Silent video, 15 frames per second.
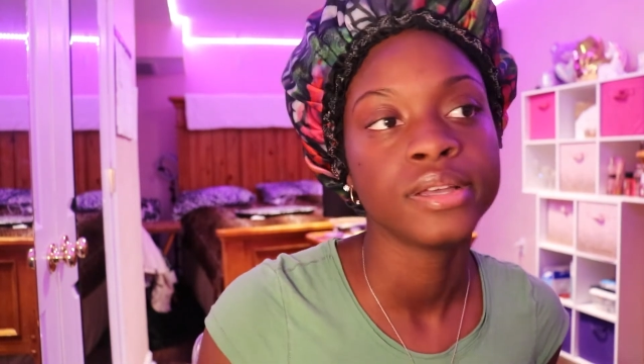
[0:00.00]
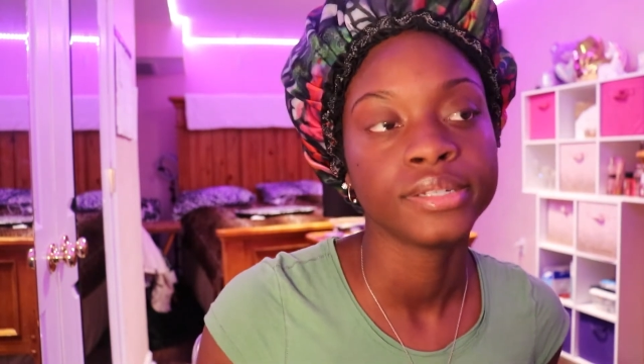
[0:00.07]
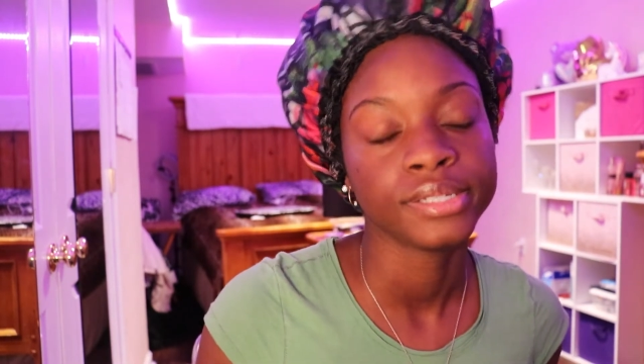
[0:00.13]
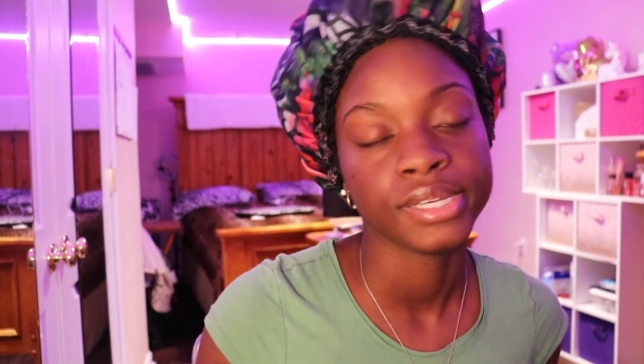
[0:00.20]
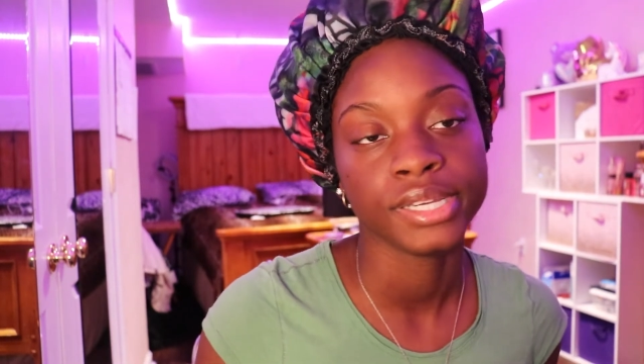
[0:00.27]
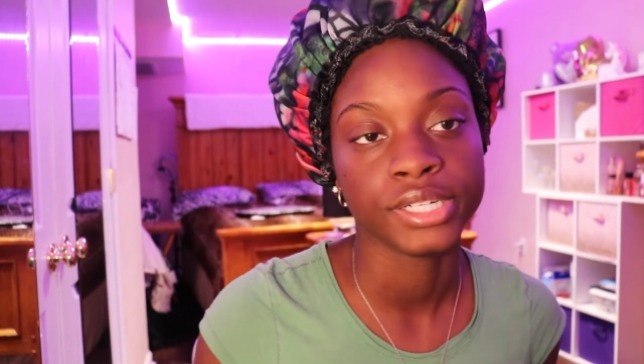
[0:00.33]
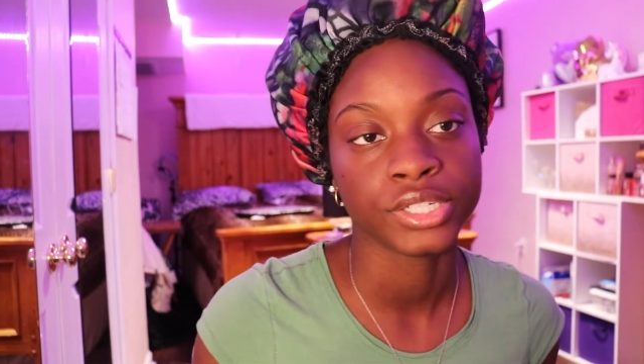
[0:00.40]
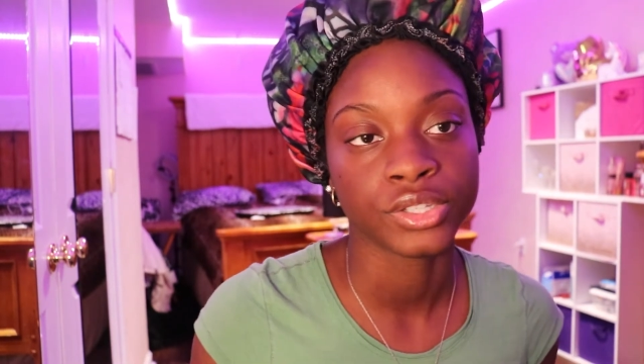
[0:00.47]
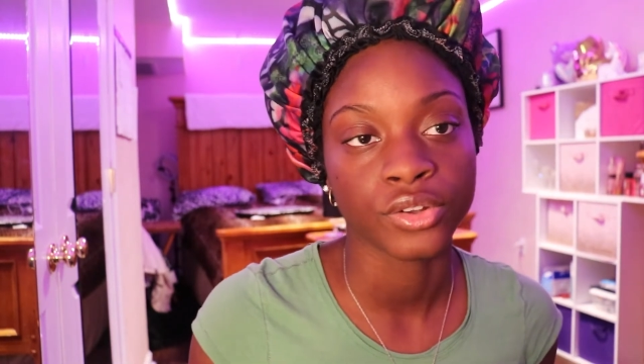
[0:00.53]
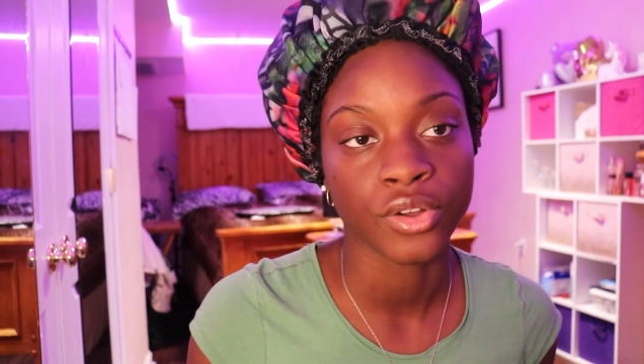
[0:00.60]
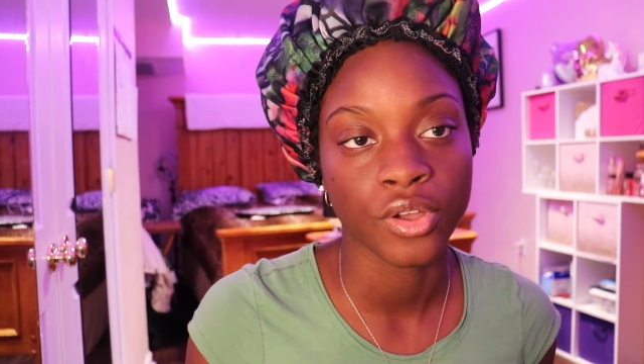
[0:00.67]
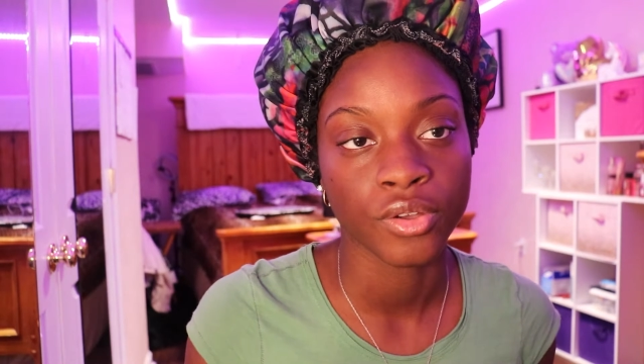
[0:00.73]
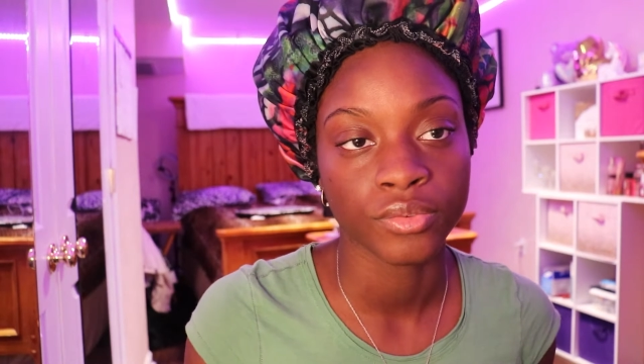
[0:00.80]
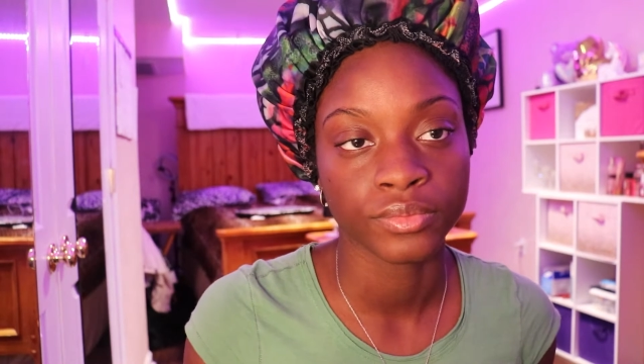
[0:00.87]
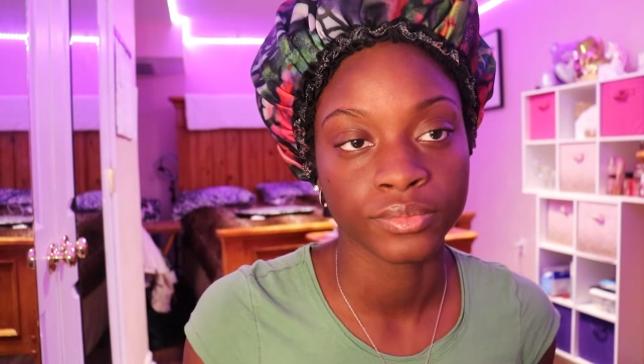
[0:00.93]
to each their
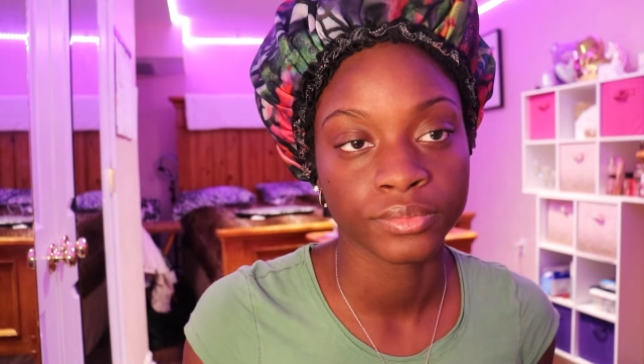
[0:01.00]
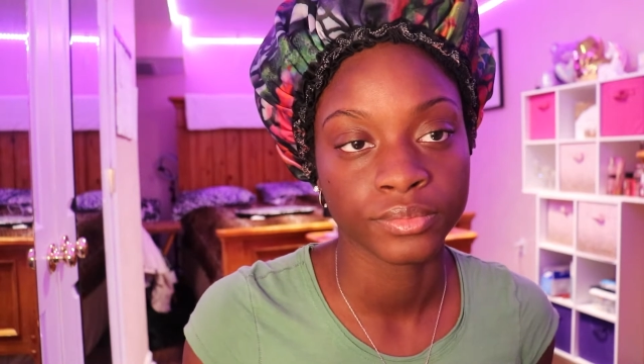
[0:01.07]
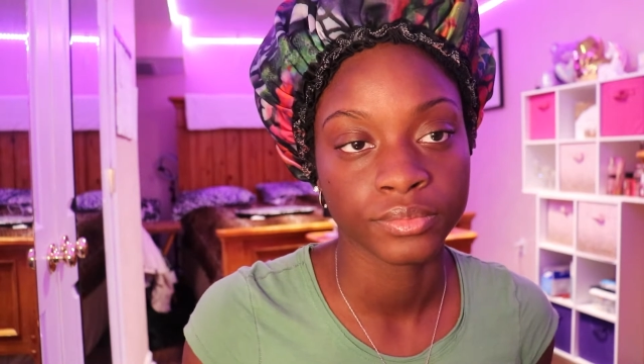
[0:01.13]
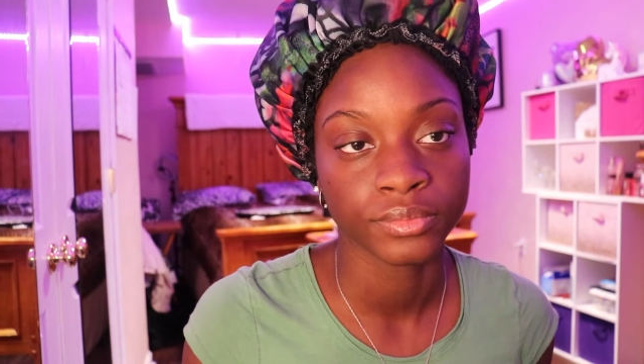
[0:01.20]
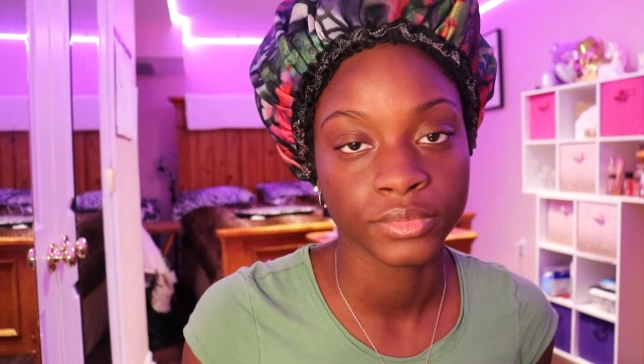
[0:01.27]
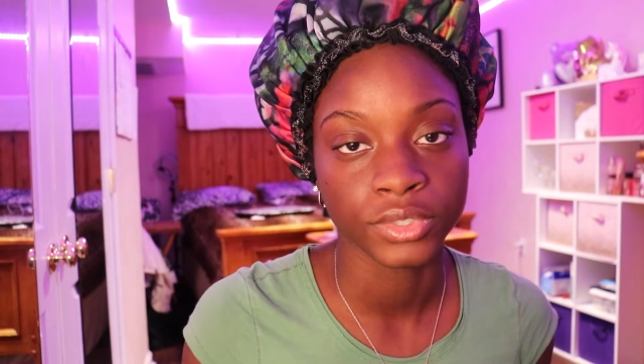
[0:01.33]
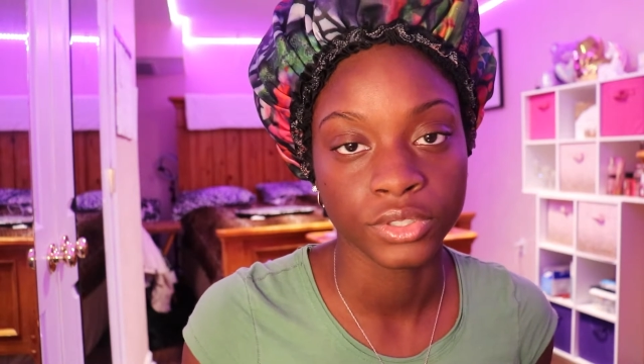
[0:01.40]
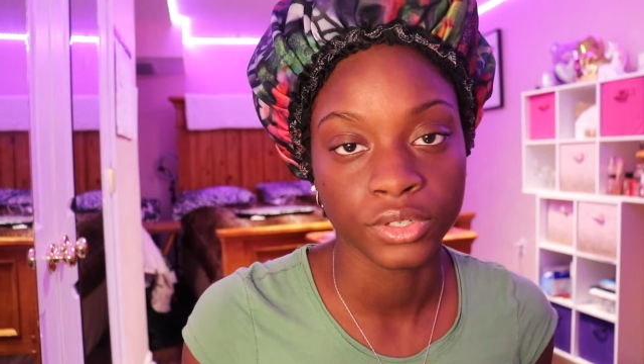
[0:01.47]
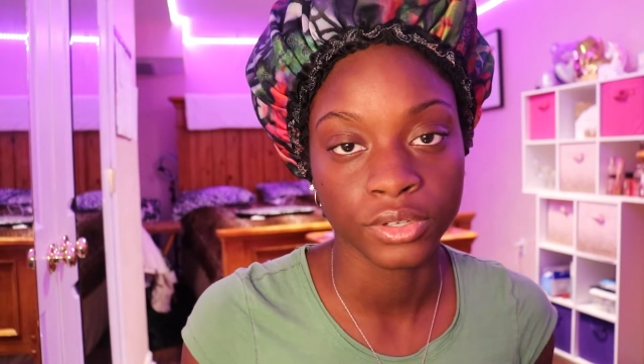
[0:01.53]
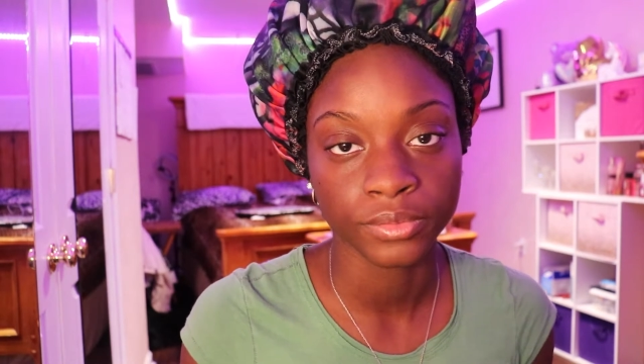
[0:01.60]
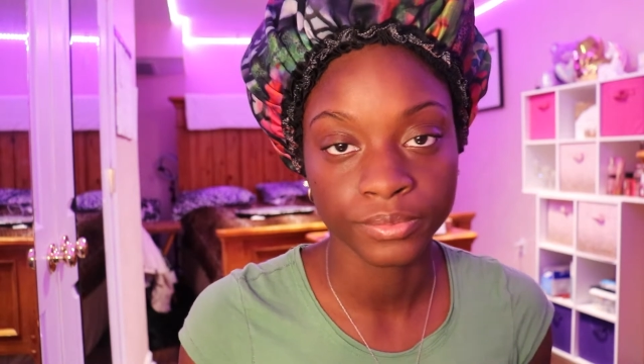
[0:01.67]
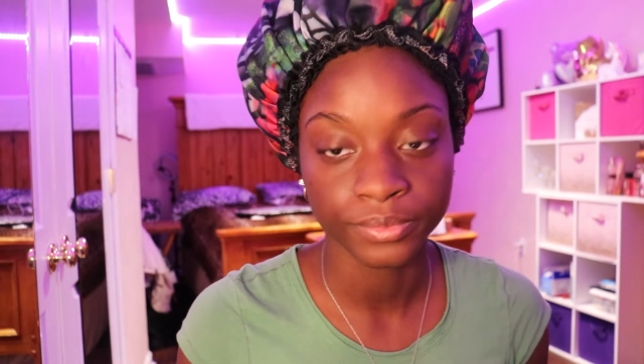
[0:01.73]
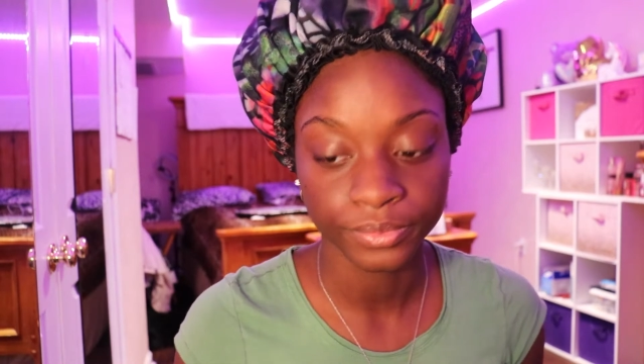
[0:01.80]
own, you know.